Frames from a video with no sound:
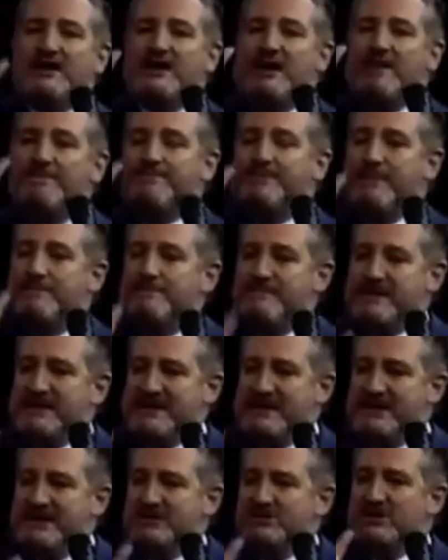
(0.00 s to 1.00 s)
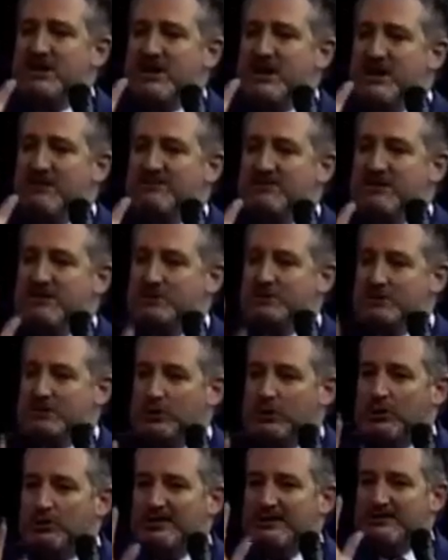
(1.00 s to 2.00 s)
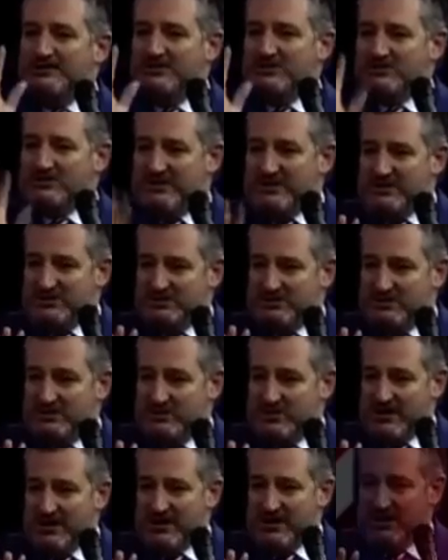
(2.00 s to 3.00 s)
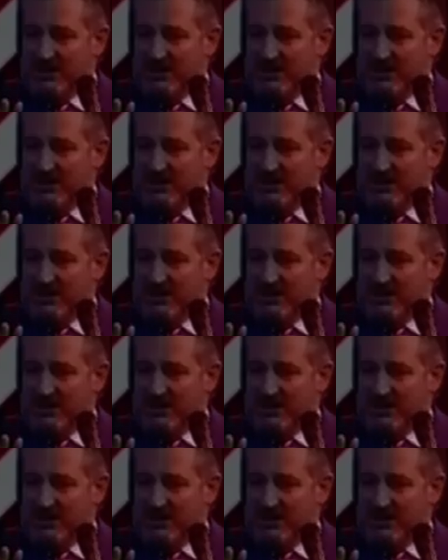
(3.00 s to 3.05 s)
up the means of controlling the citizenry.